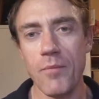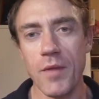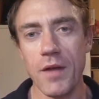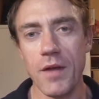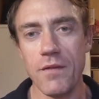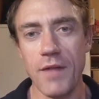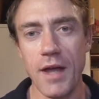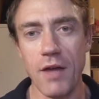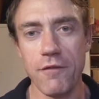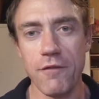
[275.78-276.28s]

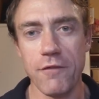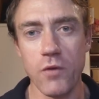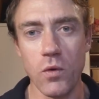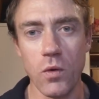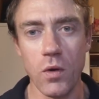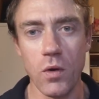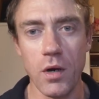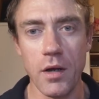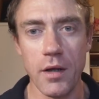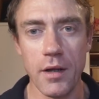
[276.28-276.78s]
And
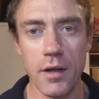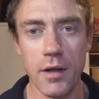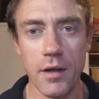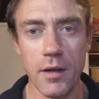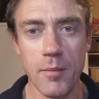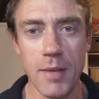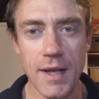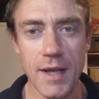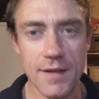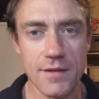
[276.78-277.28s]
therefore,
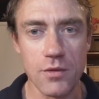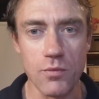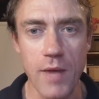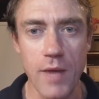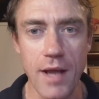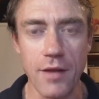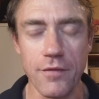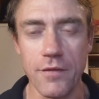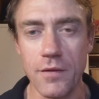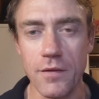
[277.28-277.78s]
it's
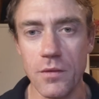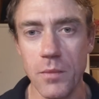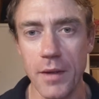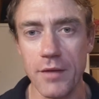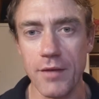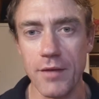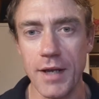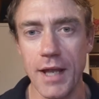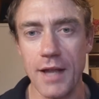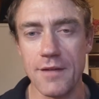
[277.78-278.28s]
irrelevant
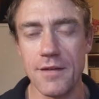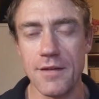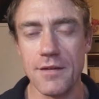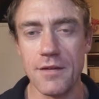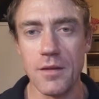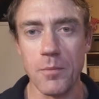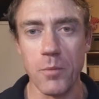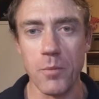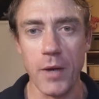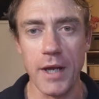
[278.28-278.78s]
whether it gets
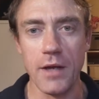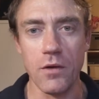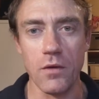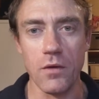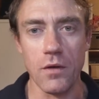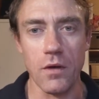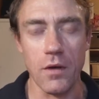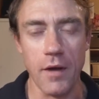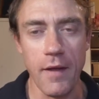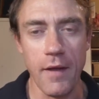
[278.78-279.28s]
into the brain
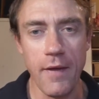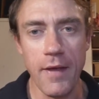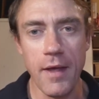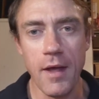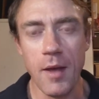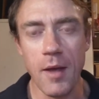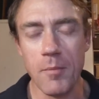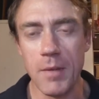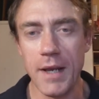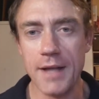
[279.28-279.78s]
or not.
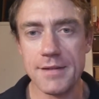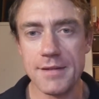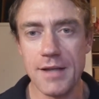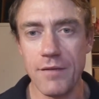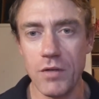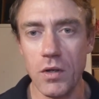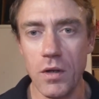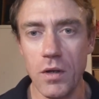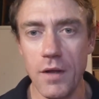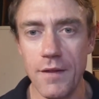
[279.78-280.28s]
But let's
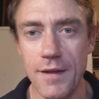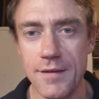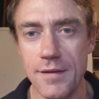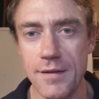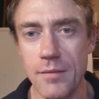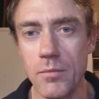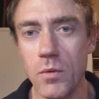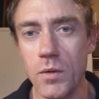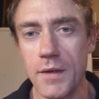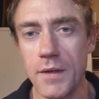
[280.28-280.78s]
have a look at
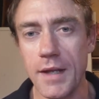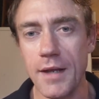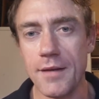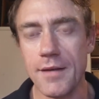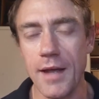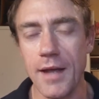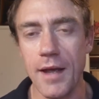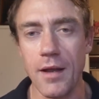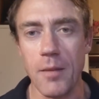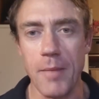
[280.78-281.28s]
this in more
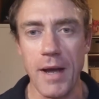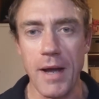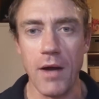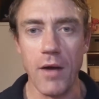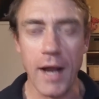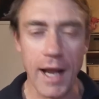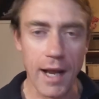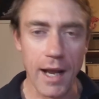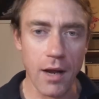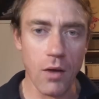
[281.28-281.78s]
detail
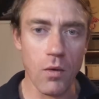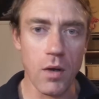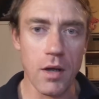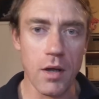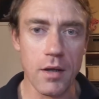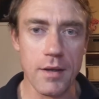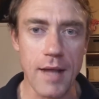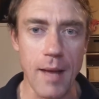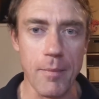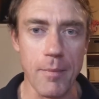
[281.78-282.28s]
about how
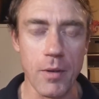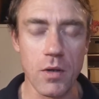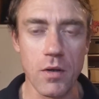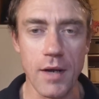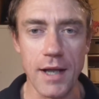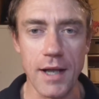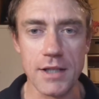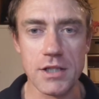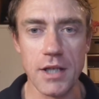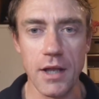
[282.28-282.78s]
GABA
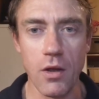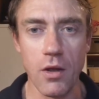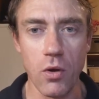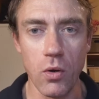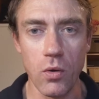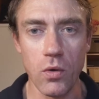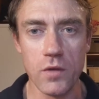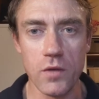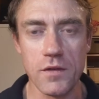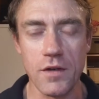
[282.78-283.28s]
could actually
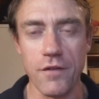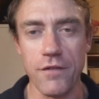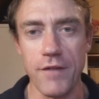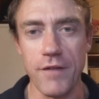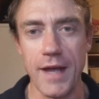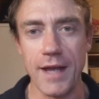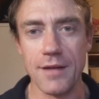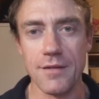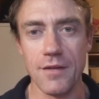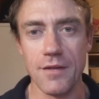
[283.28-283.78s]
cause an
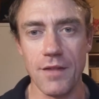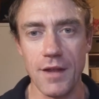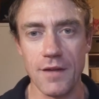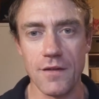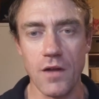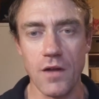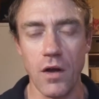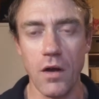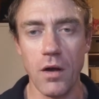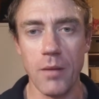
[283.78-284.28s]
effect that
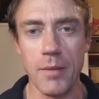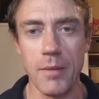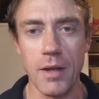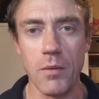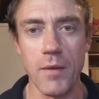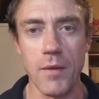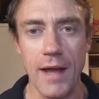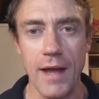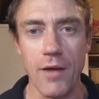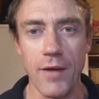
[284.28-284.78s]
is
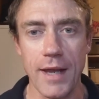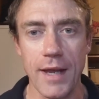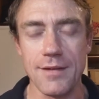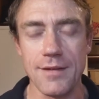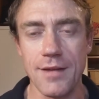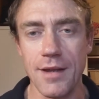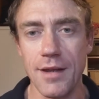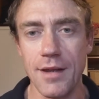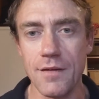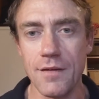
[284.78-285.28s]
calming without
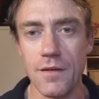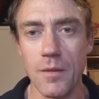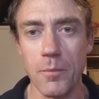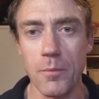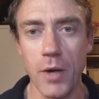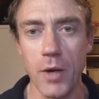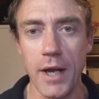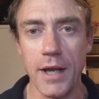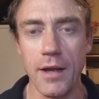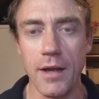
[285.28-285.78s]
getting into the
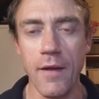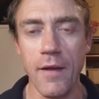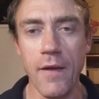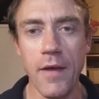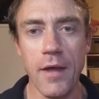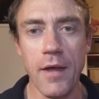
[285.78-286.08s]
brain.